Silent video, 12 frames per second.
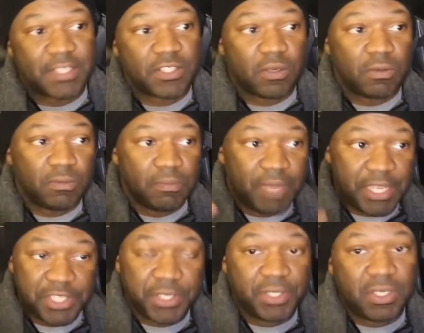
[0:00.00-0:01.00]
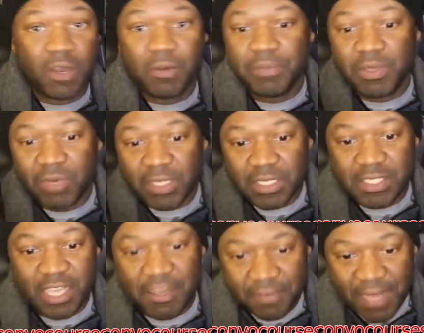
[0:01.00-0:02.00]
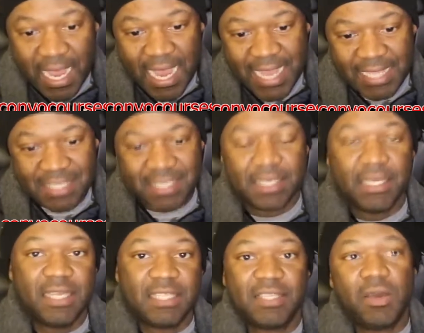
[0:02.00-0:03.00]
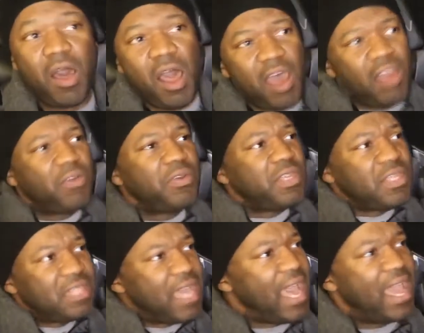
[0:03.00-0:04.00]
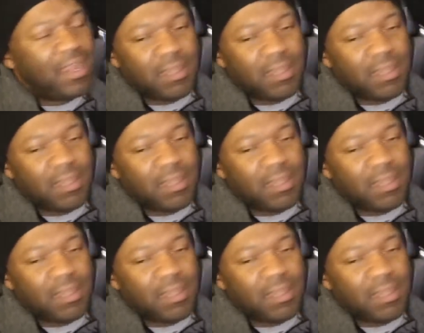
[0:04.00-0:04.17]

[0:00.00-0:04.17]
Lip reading: So make sure you don't be one of these tough guys and say, oh, I don't need that.